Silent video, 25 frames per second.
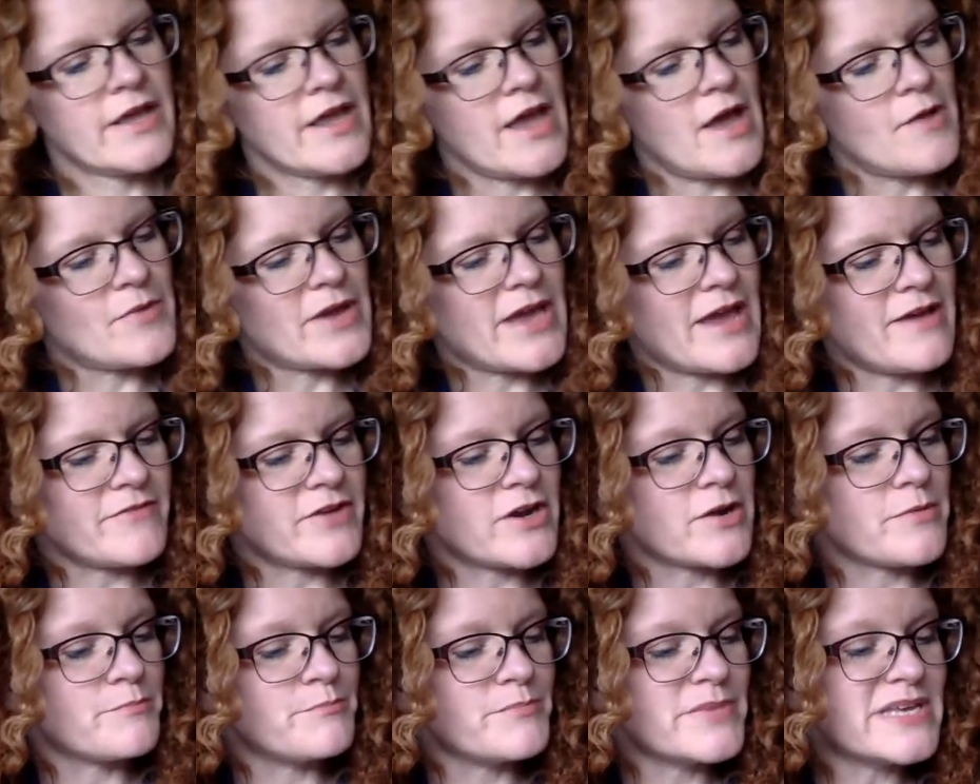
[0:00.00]
And we have
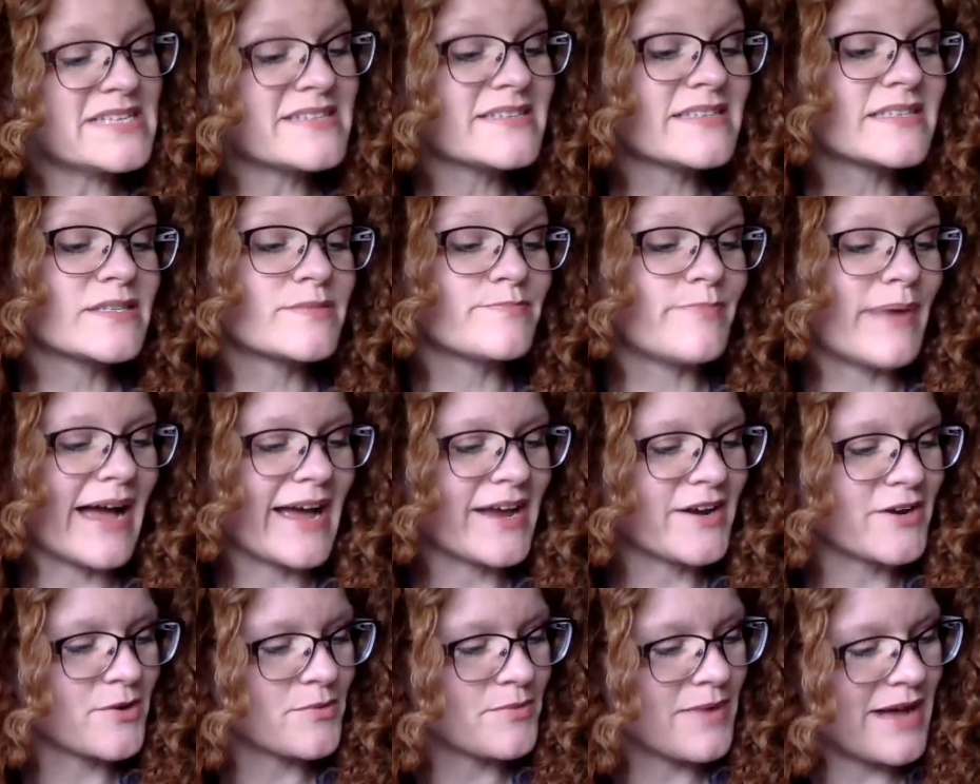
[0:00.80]
here Miss
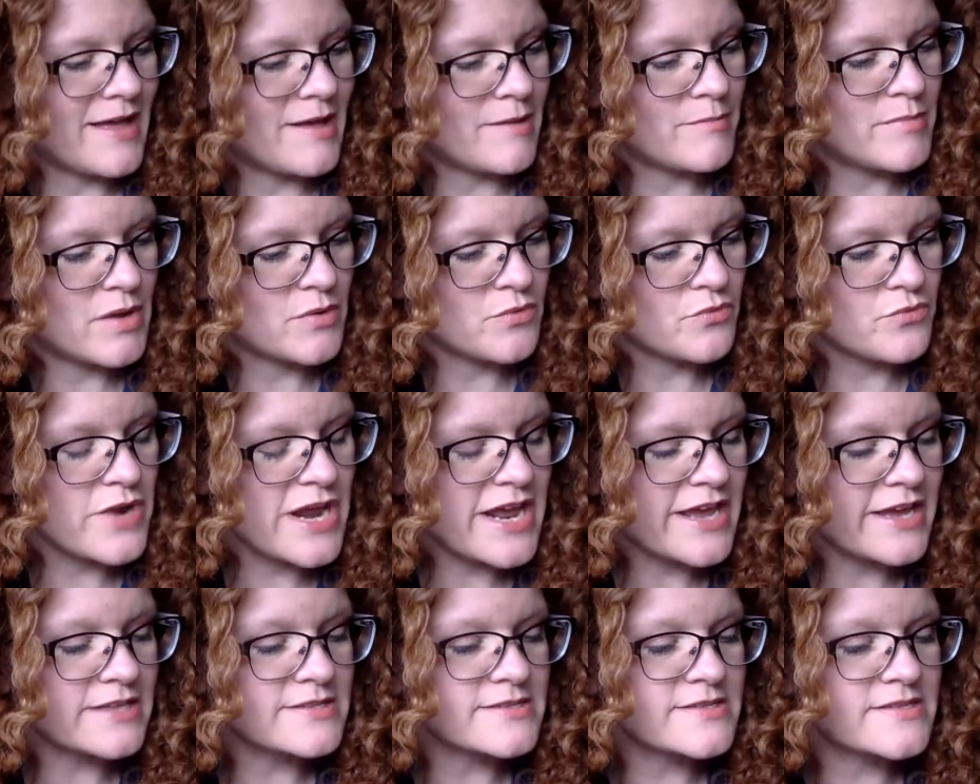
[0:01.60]
Spiderweb.
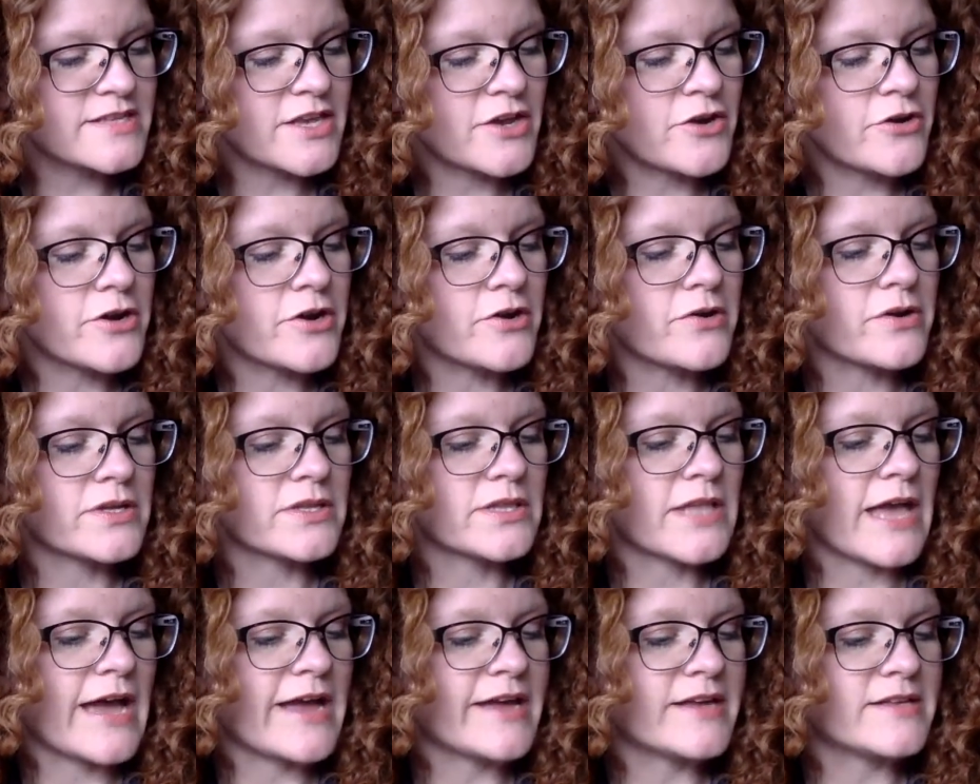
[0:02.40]
Reconsider your
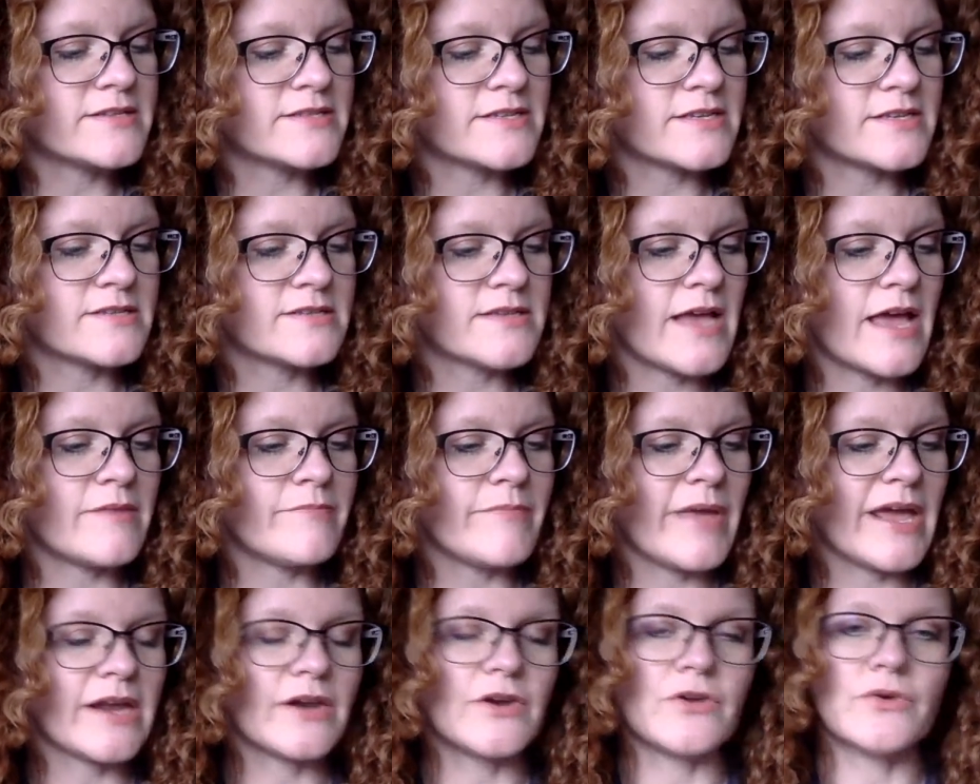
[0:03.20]
alliances and
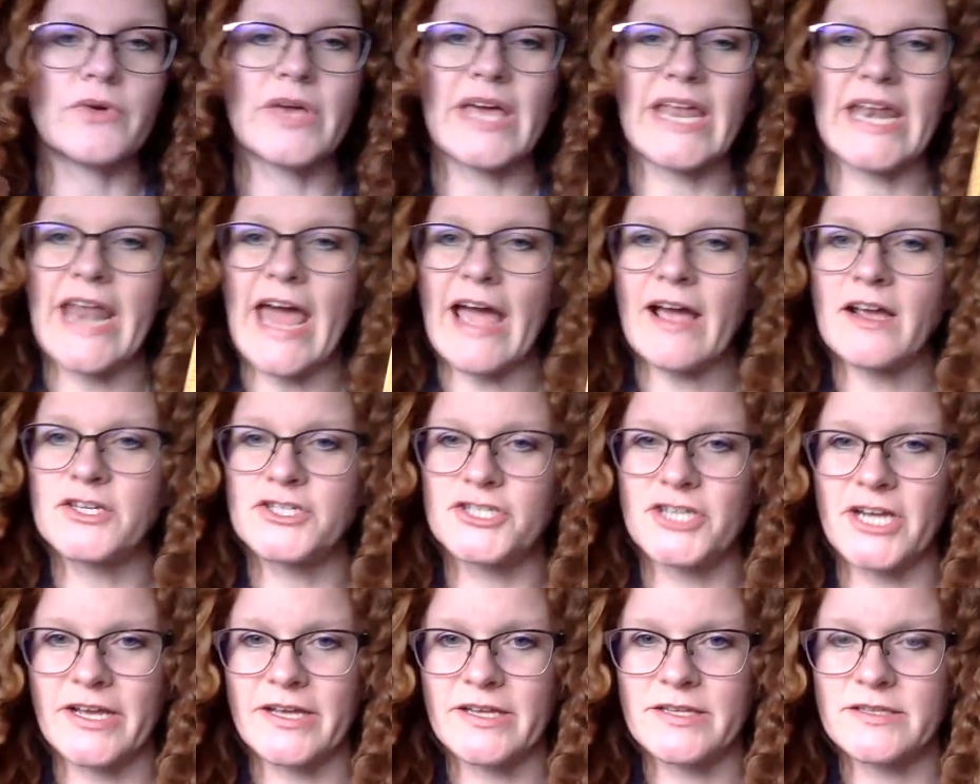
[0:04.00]
make new
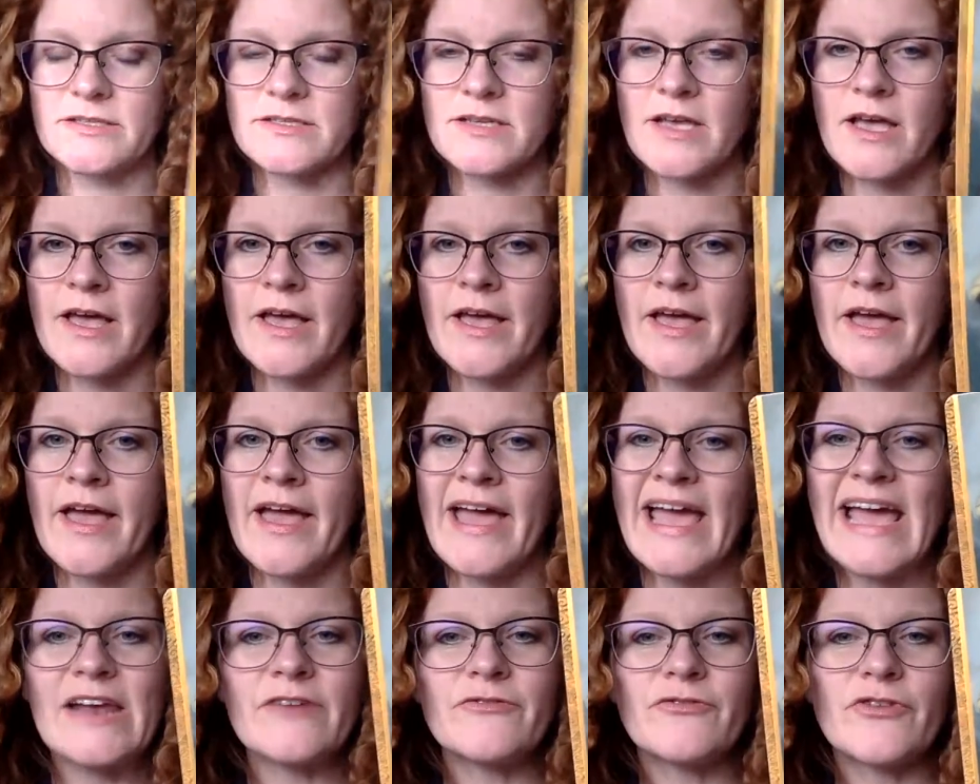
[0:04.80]
connections.
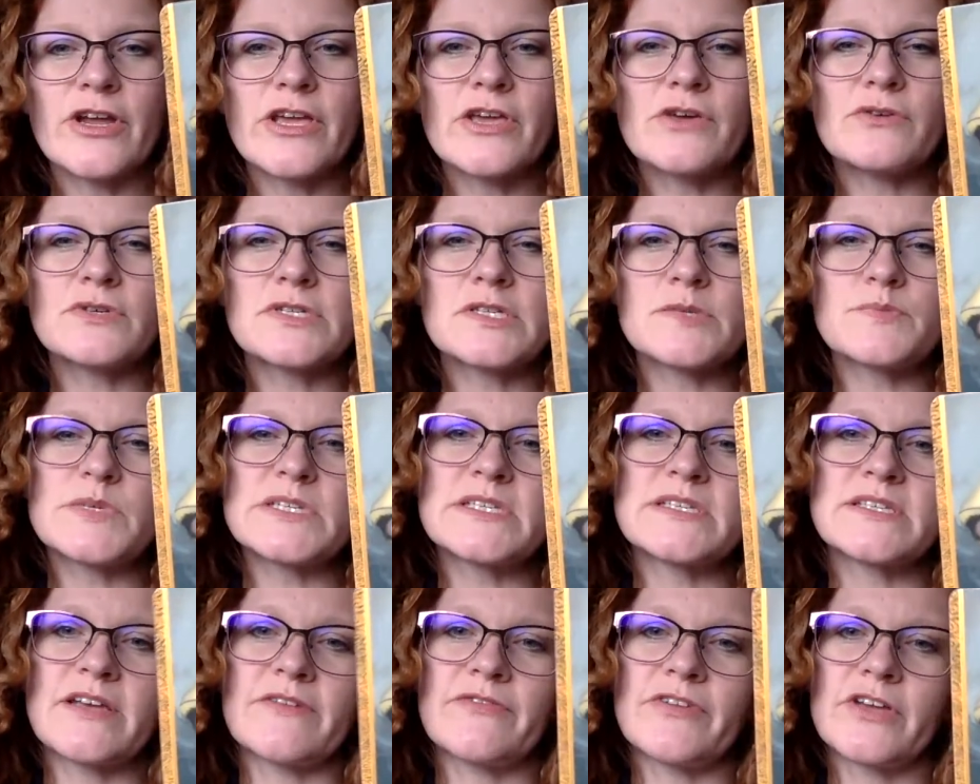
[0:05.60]
And for you
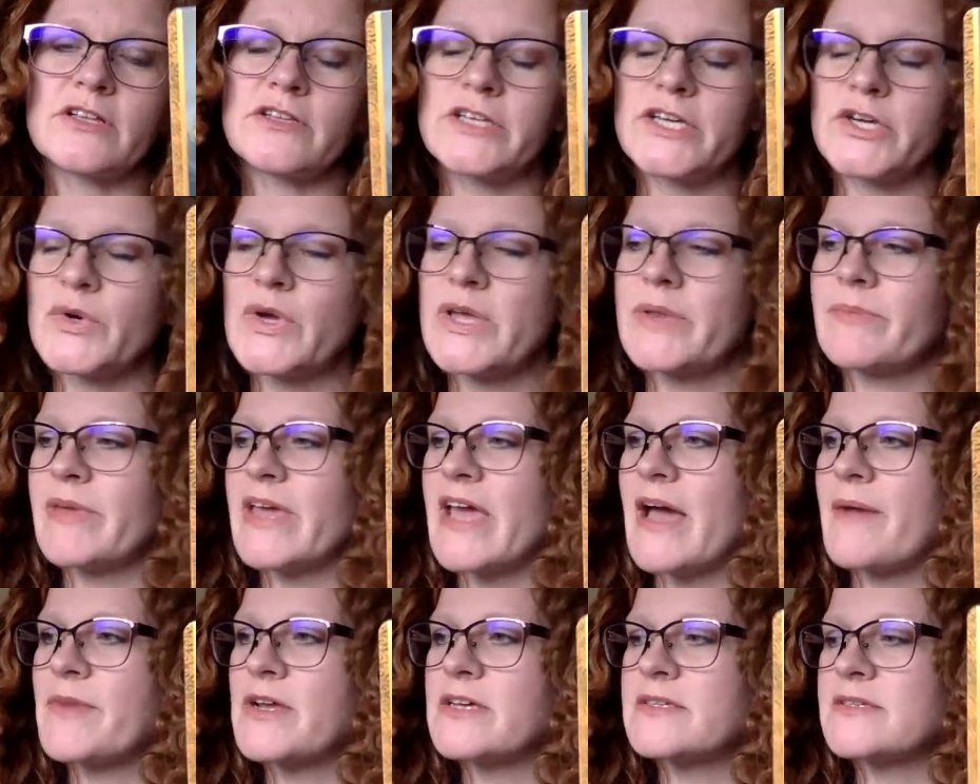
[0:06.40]
specifically, Queen Bee,
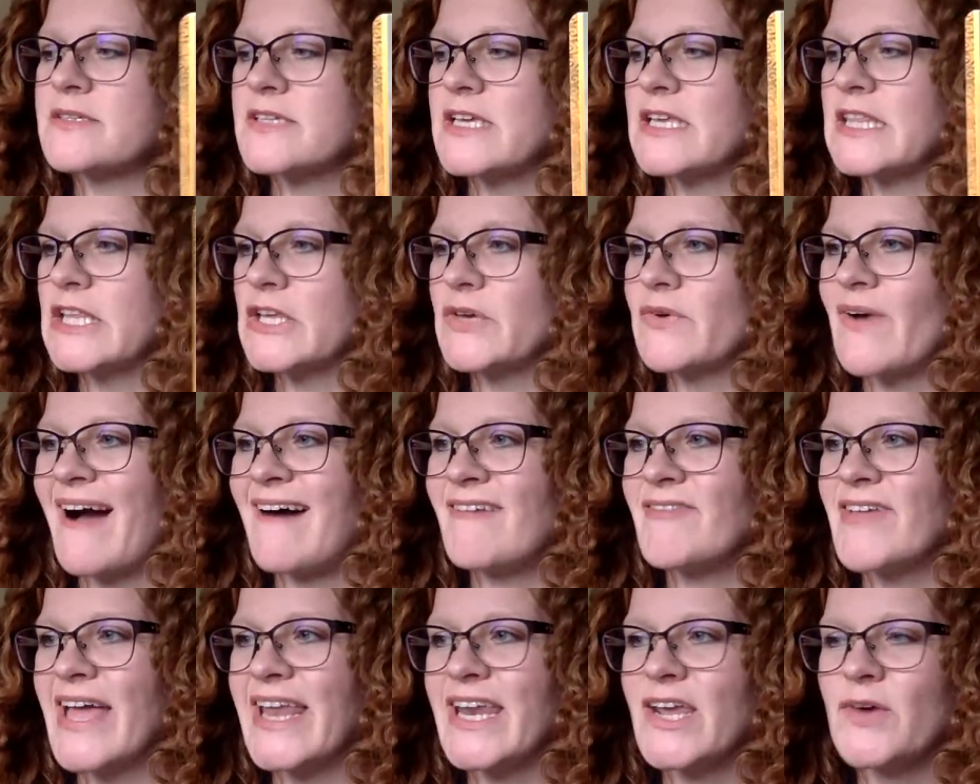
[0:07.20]
I'm not seeing that you
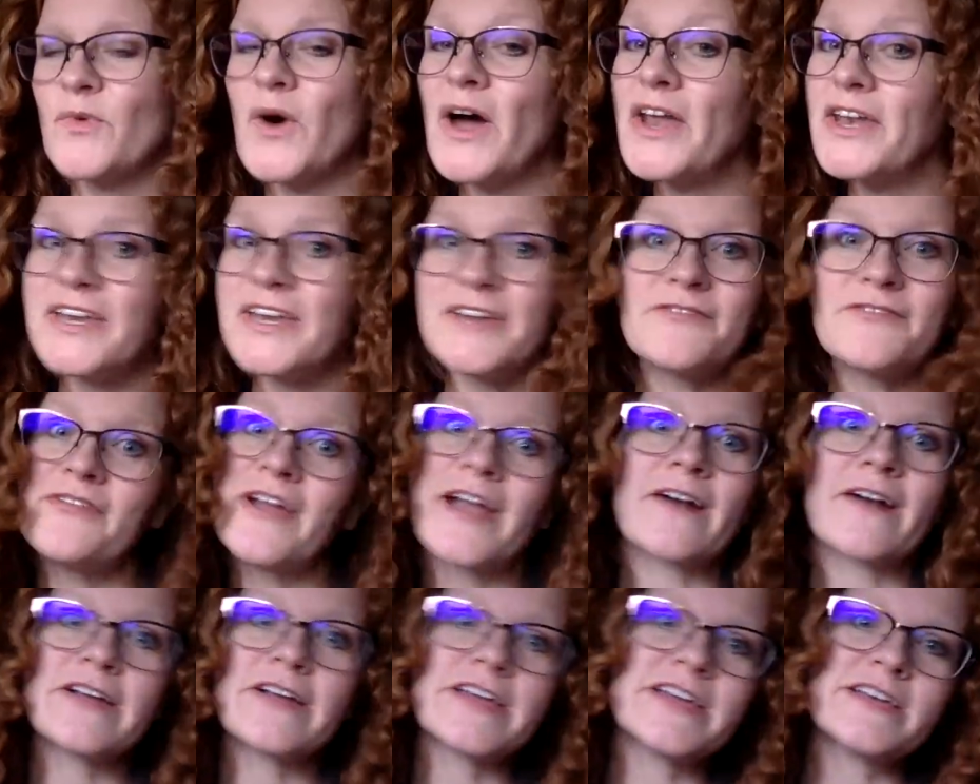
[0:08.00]
have anyone
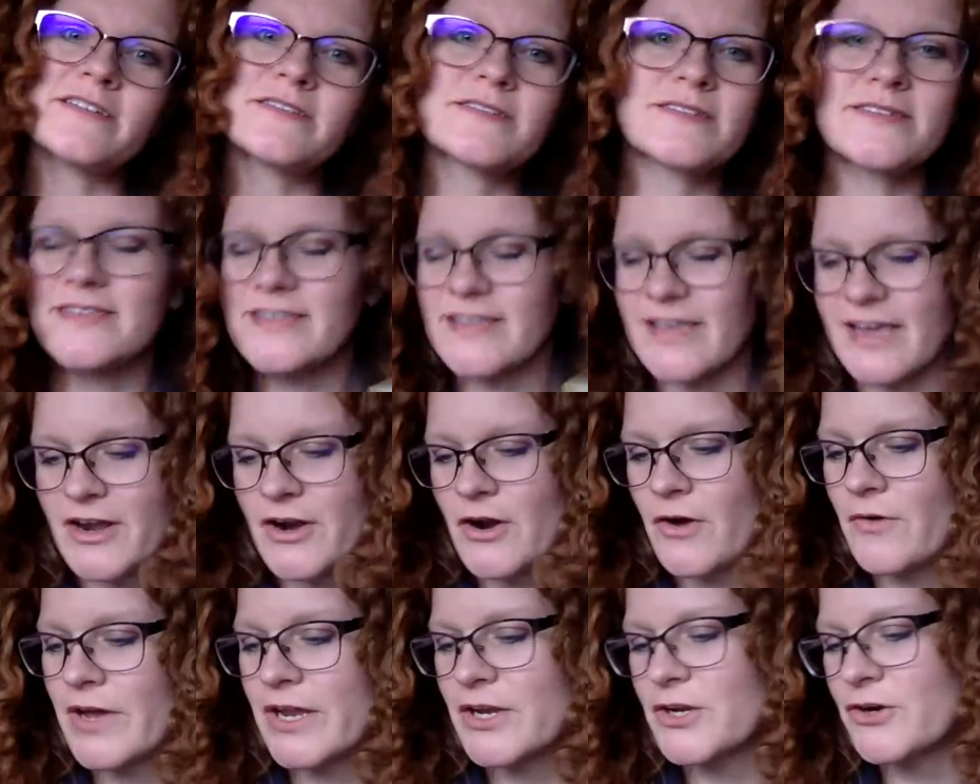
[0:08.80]
nefarious, you
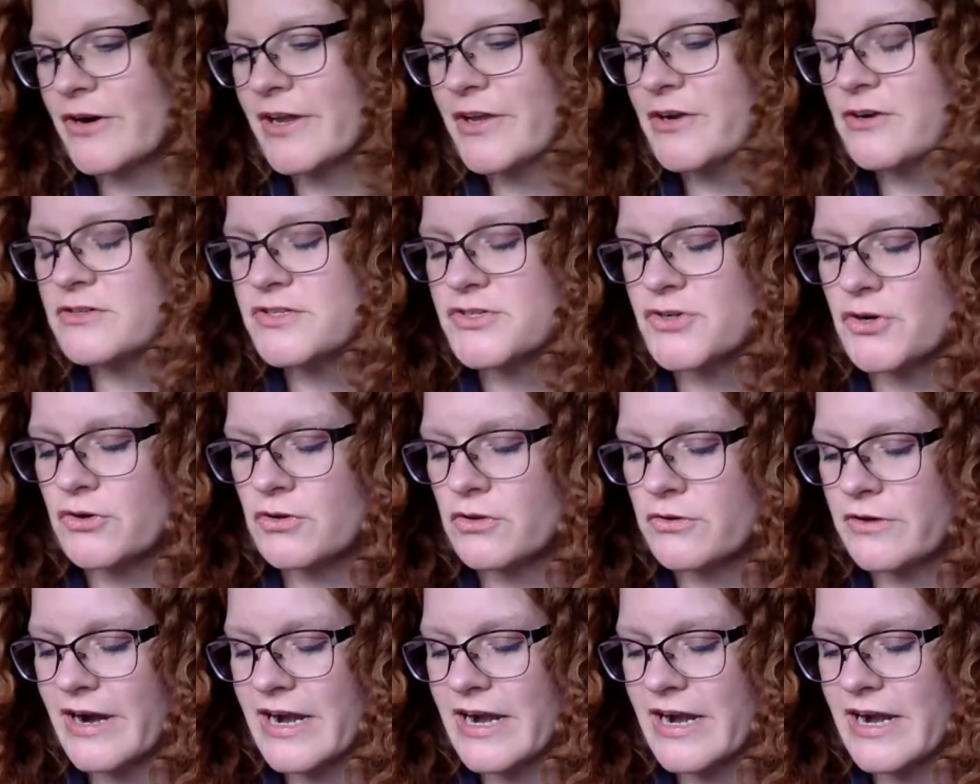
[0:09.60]
know, in your inner circle or